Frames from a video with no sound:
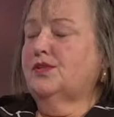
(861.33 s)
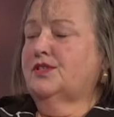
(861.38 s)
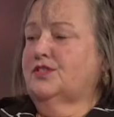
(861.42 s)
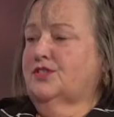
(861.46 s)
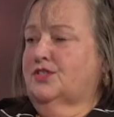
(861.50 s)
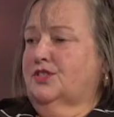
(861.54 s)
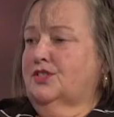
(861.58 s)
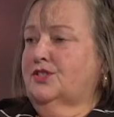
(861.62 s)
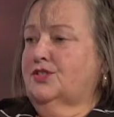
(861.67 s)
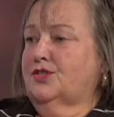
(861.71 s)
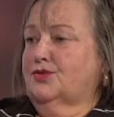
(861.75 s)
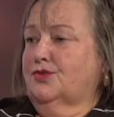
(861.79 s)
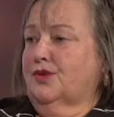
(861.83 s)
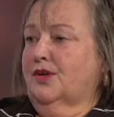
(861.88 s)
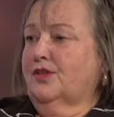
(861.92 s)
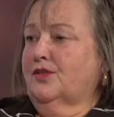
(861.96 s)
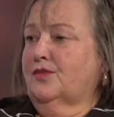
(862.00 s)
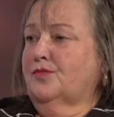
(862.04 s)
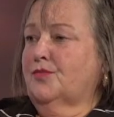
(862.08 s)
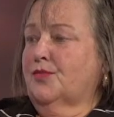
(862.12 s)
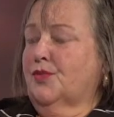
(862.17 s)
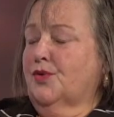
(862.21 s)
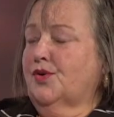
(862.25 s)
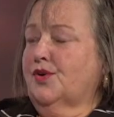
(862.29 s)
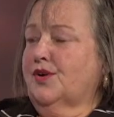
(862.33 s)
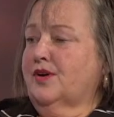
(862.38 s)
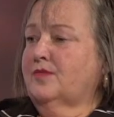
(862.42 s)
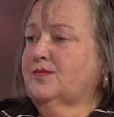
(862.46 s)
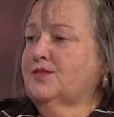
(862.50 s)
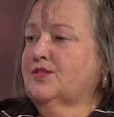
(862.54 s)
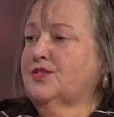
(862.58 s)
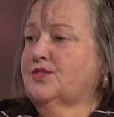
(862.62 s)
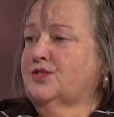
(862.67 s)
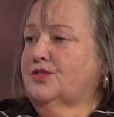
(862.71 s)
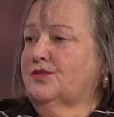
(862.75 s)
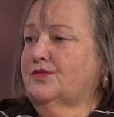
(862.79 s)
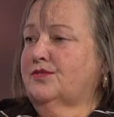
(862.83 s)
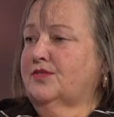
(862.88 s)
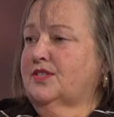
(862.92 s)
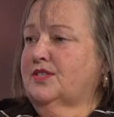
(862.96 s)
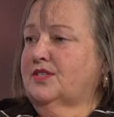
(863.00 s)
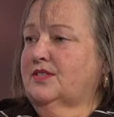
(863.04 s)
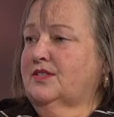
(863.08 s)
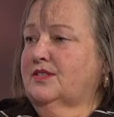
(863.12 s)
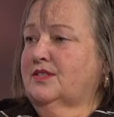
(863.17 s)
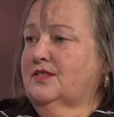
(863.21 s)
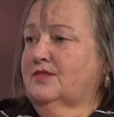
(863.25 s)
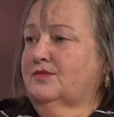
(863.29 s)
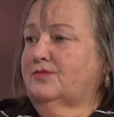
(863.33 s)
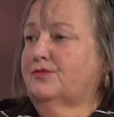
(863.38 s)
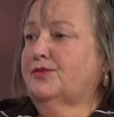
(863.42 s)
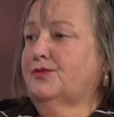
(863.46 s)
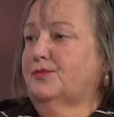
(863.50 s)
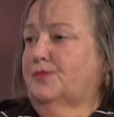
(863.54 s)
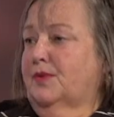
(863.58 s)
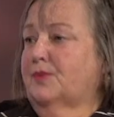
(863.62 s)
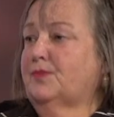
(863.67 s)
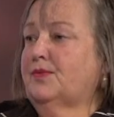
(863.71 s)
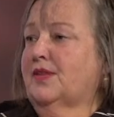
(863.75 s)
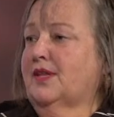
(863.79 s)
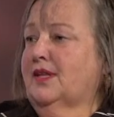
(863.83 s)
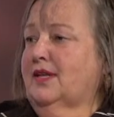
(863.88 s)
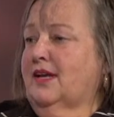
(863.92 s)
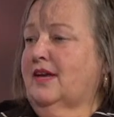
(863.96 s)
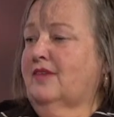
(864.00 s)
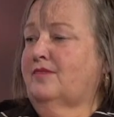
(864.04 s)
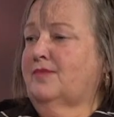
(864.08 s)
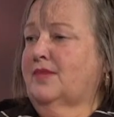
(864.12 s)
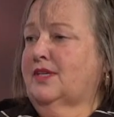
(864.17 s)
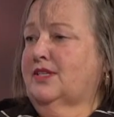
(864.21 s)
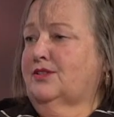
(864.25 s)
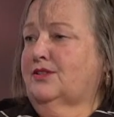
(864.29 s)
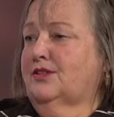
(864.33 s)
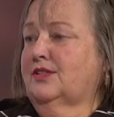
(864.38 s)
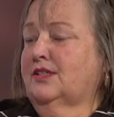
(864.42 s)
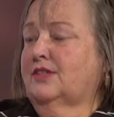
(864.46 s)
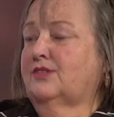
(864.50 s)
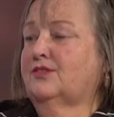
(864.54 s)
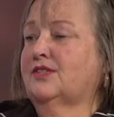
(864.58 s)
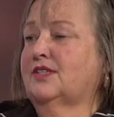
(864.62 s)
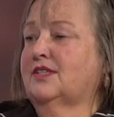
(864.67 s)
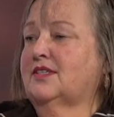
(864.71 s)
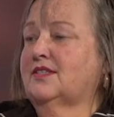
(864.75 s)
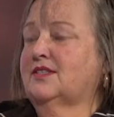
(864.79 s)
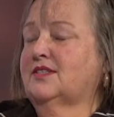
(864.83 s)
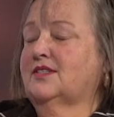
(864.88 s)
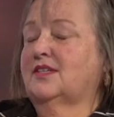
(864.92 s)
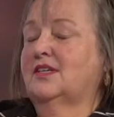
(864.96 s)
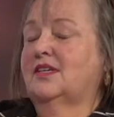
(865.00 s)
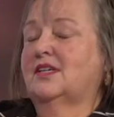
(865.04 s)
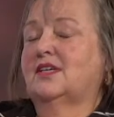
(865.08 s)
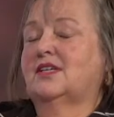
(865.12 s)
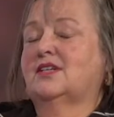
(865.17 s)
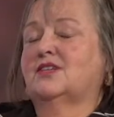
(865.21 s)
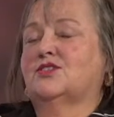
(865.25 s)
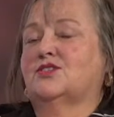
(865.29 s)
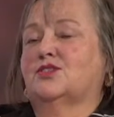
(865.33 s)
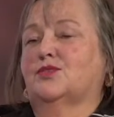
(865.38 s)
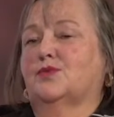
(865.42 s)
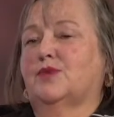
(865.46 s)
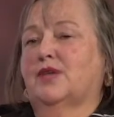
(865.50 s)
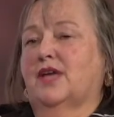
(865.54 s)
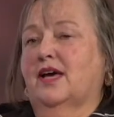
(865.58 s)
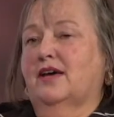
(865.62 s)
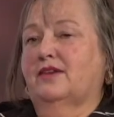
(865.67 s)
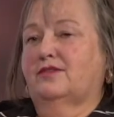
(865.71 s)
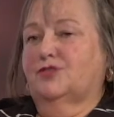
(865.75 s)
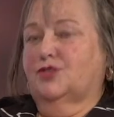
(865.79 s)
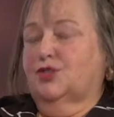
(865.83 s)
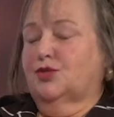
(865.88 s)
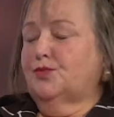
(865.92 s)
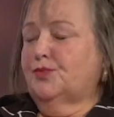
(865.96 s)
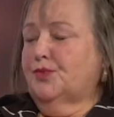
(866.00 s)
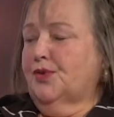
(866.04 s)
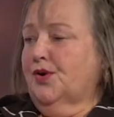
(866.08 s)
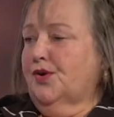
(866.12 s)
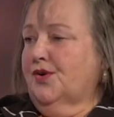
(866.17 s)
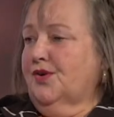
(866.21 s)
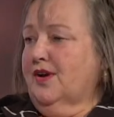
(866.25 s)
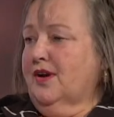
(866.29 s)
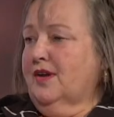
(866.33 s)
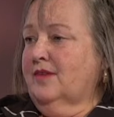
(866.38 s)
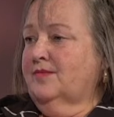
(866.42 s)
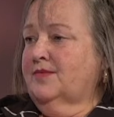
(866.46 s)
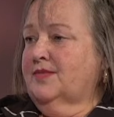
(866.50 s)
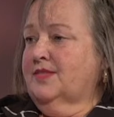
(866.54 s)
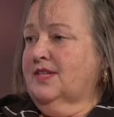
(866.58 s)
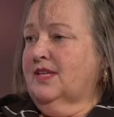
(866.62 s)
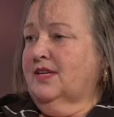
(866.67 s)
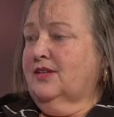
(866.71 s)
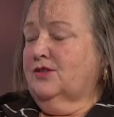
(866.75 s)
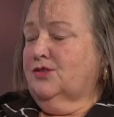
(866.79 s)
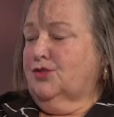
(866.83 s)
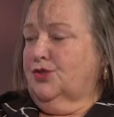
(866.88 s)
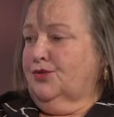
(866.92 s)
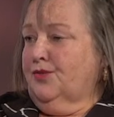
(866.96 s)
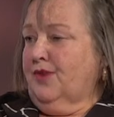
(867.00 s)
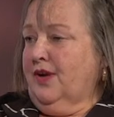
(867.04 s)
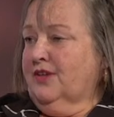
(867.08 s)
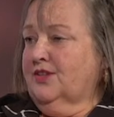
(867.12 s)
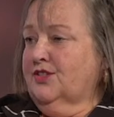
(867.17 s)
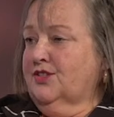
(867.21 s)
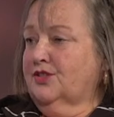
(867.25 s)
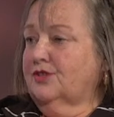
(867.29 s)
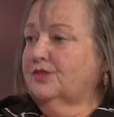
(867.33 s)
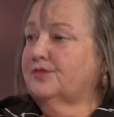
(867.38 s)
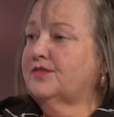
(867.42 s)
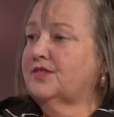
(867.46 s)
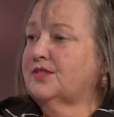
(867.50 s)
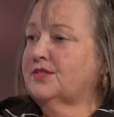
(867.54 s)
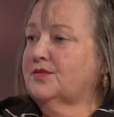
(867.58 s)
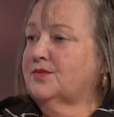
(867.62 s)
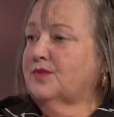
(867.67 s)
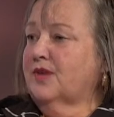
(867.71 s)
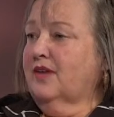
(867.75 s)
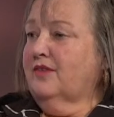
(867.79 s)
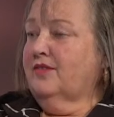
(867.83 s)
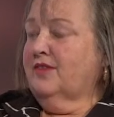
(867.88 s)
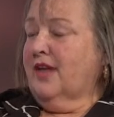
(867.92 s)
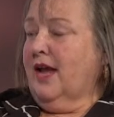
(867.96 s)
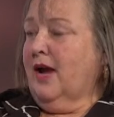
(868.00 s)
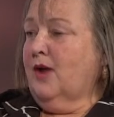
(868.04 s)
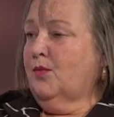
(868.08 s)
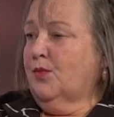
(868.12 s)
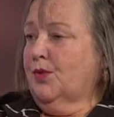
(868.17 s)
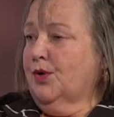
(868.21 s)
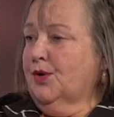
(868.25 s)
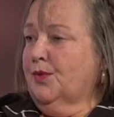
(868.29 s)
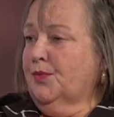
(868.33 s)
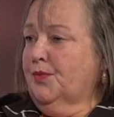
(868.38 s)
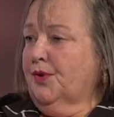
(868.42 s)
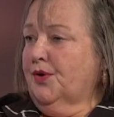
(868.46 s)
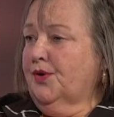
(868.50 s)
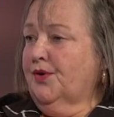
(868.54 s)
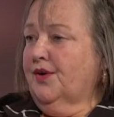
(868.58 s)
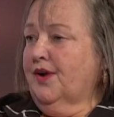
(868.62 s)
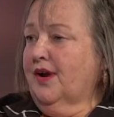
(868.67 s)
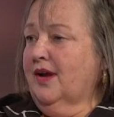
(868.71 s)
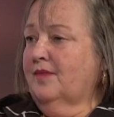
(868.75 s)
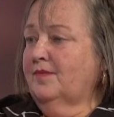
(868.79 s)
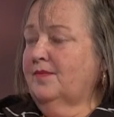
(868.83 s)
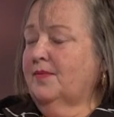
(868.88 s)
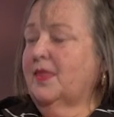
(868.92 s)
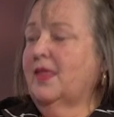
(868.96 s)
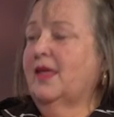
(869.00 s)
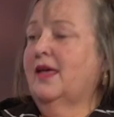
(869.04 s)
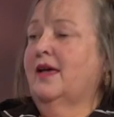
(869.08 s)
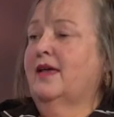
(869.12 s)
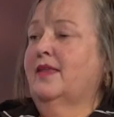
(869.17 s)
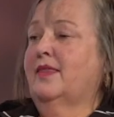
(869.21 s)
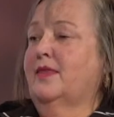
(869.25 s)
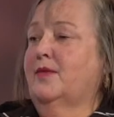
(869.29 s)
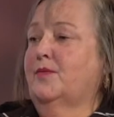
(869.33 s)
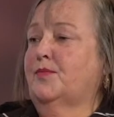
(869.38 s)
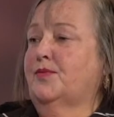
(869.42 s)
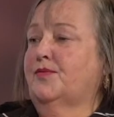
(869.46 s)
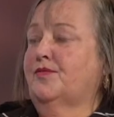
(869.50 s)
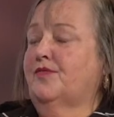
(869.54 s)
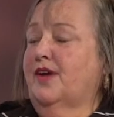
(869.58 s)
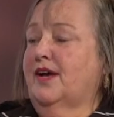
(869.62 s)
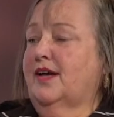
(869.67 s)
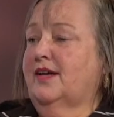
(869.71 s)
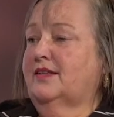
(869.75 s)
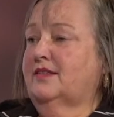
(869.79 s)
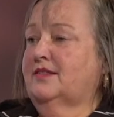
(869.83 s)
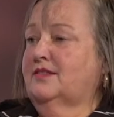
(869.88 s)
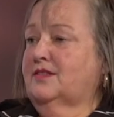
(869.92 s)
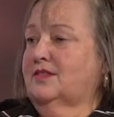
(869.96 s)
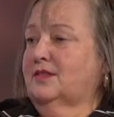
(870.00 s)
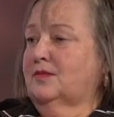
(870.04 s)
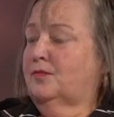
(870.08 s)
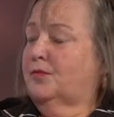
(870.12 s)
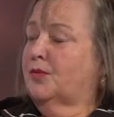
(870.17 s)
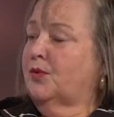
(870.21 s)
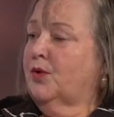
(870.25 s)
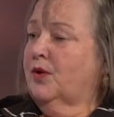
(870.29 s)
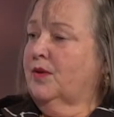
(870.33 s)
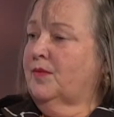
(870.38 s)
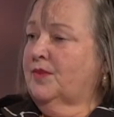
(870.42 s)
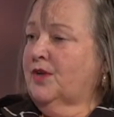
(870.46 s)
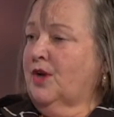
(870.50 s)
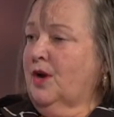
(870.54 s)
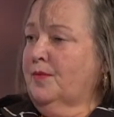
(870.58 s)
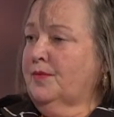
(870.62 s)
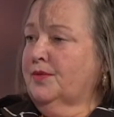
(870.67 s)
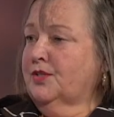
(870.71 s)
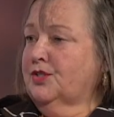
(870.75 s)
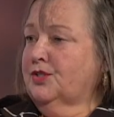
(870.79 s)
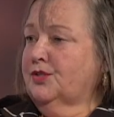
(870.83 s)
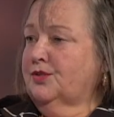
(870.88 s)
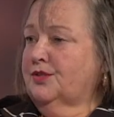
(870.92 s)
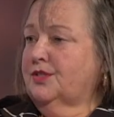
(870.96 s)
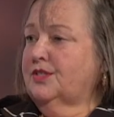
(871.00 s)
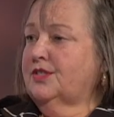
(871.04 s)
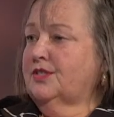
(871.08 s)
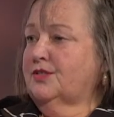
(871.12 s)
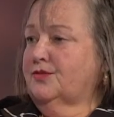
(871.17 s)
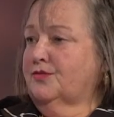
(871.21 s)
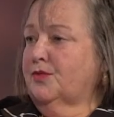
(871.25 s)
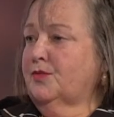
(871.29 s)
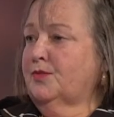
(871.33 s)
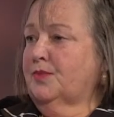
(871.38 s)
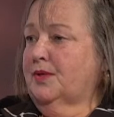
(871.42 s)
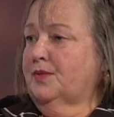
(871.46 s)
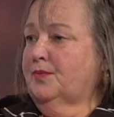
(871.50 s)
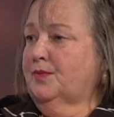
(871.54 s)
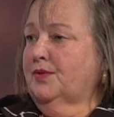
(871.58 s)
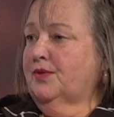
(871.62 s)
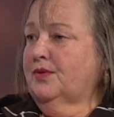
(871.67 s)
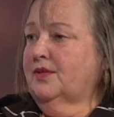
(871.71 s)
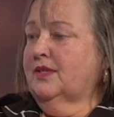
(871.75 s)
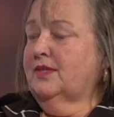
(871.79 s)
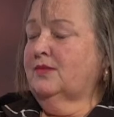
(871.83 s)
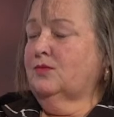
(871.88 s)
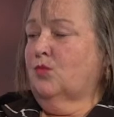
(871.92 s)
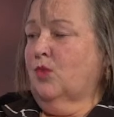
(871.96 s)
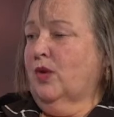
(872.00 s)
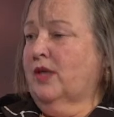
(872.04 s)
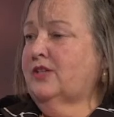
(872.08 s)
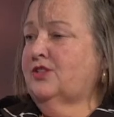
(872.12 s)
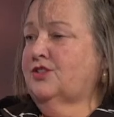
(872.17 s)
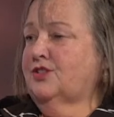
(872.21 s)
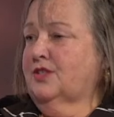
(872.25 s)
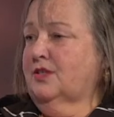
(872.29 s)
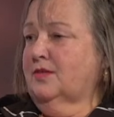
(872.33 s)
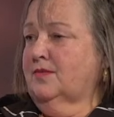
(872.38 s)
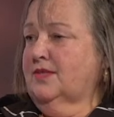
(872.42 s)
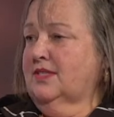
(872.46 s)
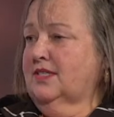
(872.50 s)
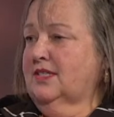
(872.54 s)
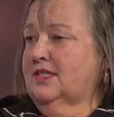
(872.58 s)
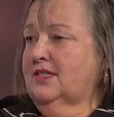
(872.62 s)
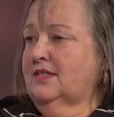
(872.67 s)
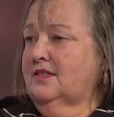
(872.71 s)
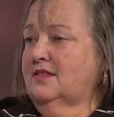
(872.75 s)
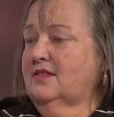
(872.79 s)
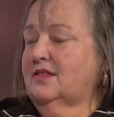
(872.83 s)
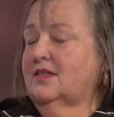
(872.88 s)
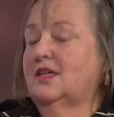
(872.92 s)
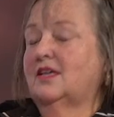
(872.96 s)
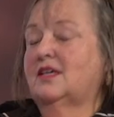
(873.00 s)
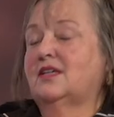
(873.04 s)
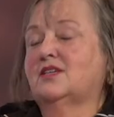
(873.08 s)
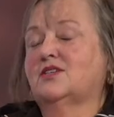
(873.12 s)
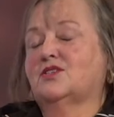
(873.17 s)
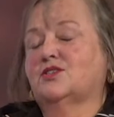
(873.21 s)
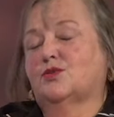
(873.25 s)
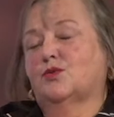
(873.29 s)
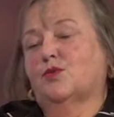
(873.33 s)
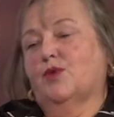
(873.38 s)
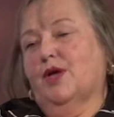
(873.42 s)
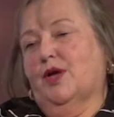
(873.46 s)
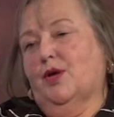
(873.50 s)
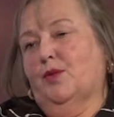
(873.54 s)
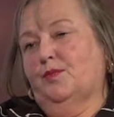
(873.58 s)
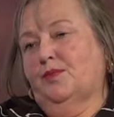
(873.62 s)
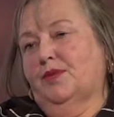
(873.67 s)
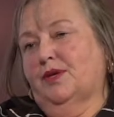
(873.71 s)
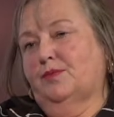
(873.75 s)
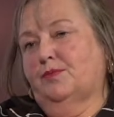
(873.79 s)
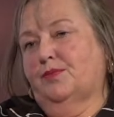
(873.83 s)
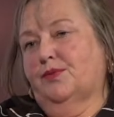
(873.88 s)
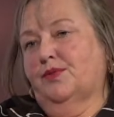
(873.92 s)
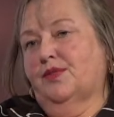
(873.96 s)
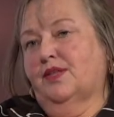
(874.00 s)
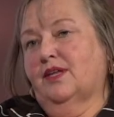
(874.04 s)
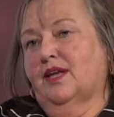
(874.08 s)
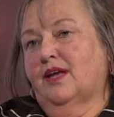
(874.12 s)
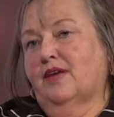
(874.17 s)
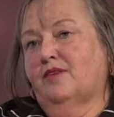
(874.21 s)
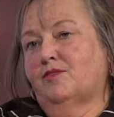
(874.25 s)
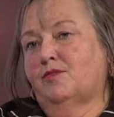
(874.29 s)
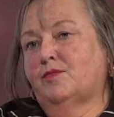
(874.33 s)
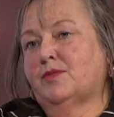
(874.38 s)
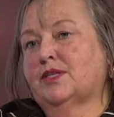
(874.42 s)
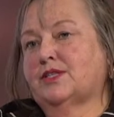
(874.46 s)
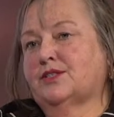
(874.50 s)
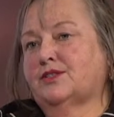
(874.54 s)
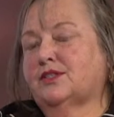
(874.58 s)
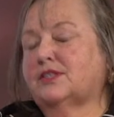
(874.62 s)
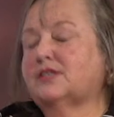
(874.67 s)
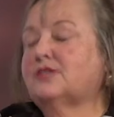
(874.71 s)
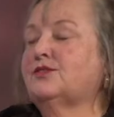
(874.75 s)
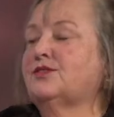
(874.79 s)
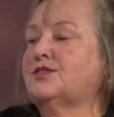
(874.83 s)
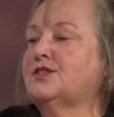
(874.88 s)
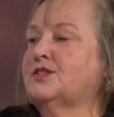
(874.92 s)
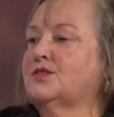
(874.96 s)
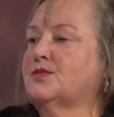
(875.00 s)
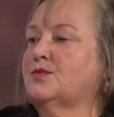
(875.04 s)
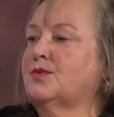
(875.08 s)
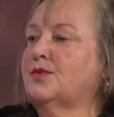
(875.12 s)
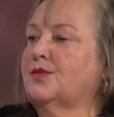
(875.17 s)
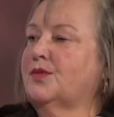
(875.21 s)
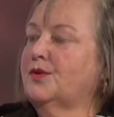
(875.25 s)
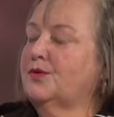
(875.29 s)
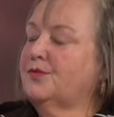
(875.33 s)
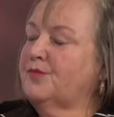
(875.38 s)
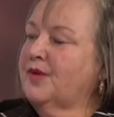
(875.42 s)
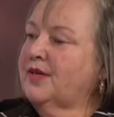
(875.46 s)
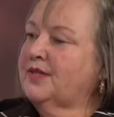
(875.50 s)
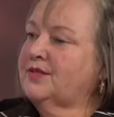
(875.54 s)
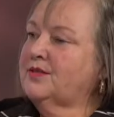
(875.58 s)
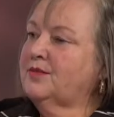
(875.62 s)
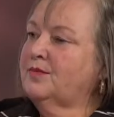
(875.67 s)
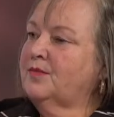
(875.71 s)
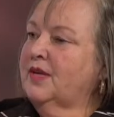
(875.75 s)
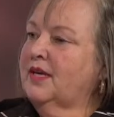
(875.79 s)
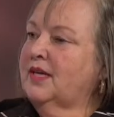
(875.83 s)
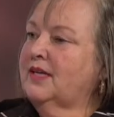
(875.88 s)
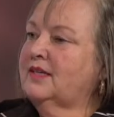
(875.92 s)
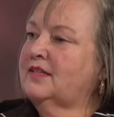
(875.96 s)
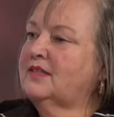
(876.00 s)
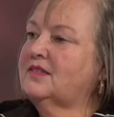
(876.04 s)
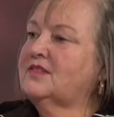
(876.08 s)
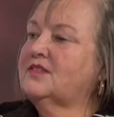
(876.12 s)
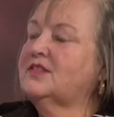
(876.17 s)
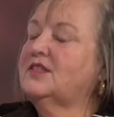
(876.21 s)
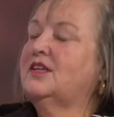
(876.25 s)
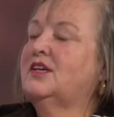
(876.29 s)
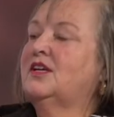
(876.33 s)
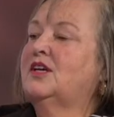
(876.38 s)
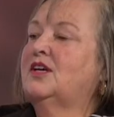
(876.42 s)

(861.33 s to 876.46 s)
is to strengthen programs and services for people that have mental illness. So, we have two programs that are direct service. We have an at work program that provides employment opportunities for people and wage subsidies. So we'll help people that have a mental illness with their resumes,